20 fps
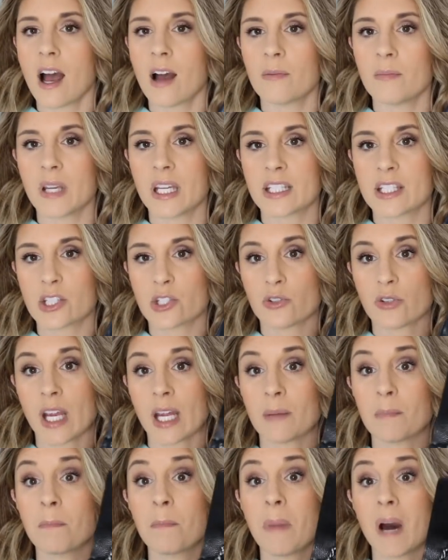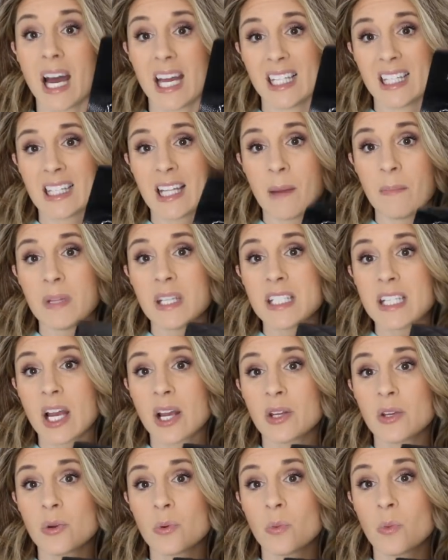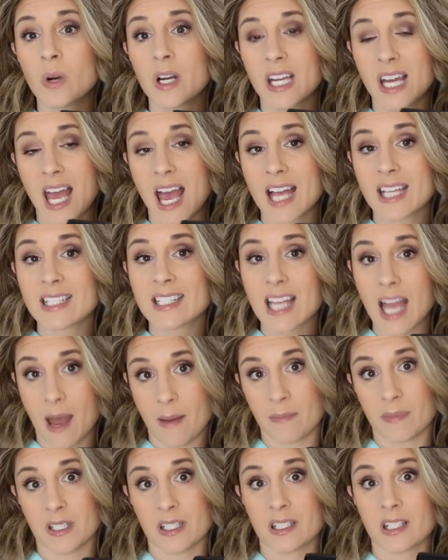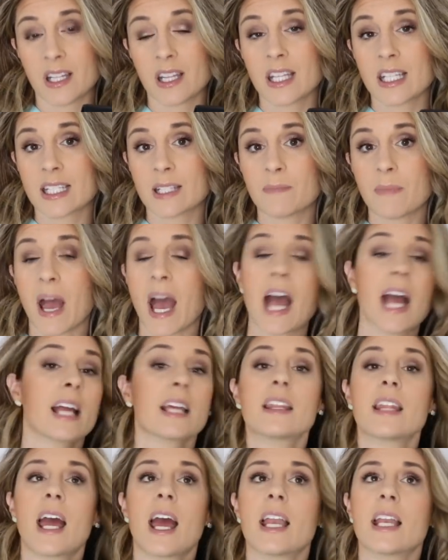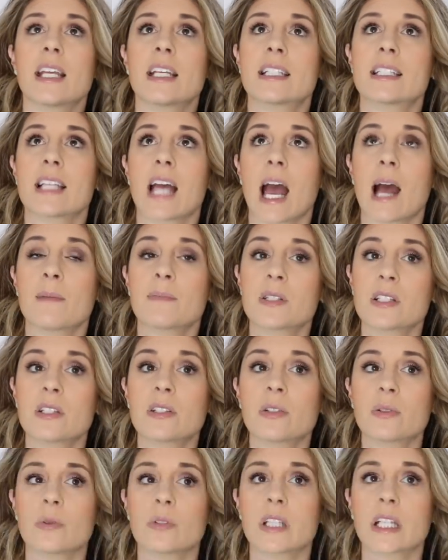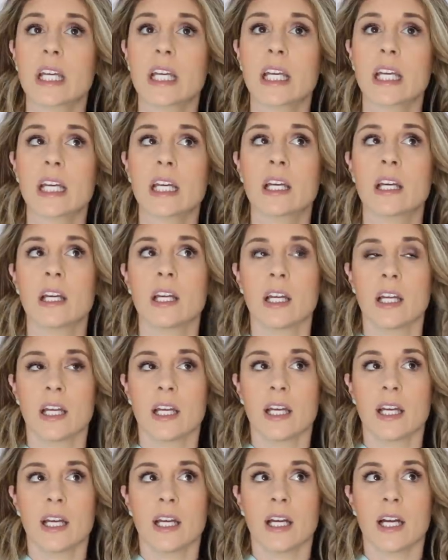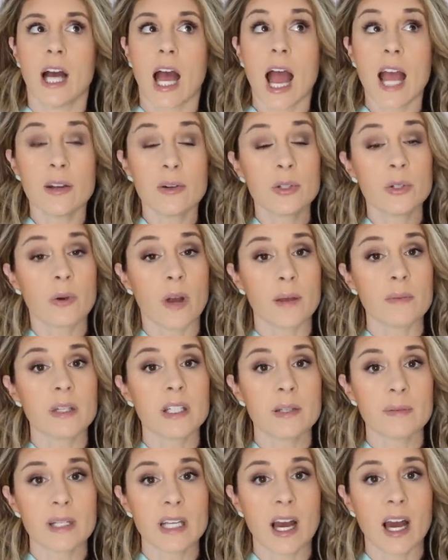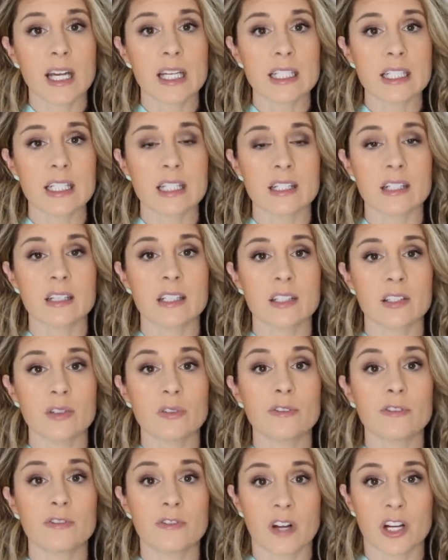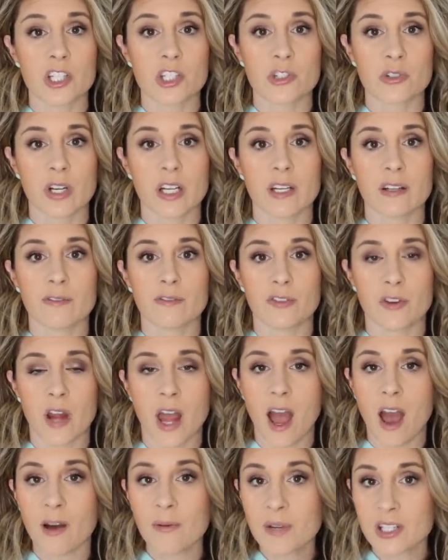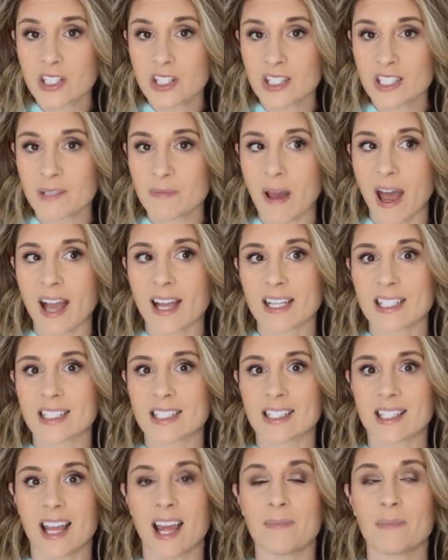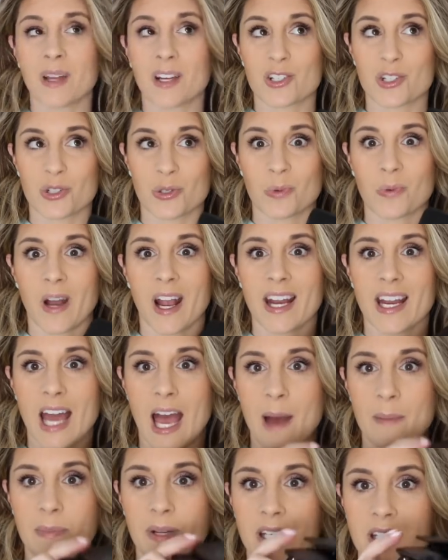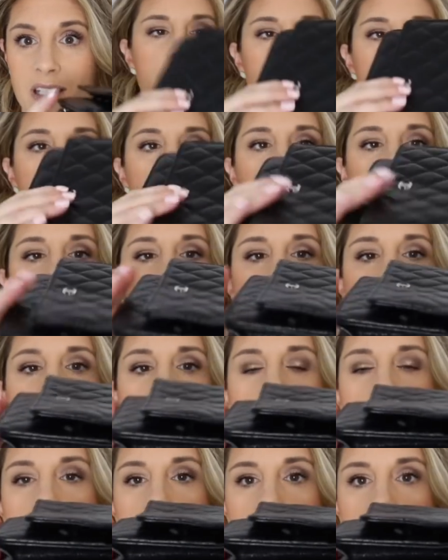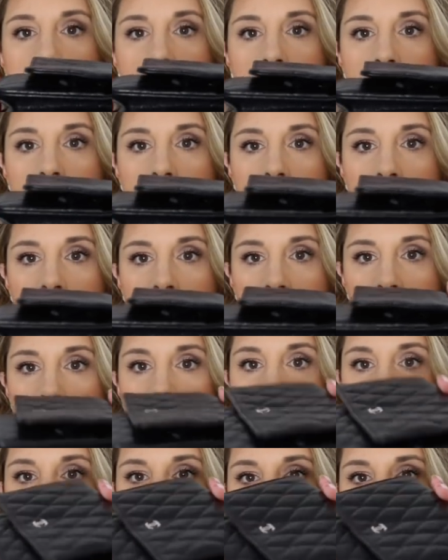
it's great. But let me tell you what has happened to this bag that is absolutely, I don't know, I'm going to be honest, it's a little frustrating for how much this bag is. I'm not sure why it happened. Do you see right here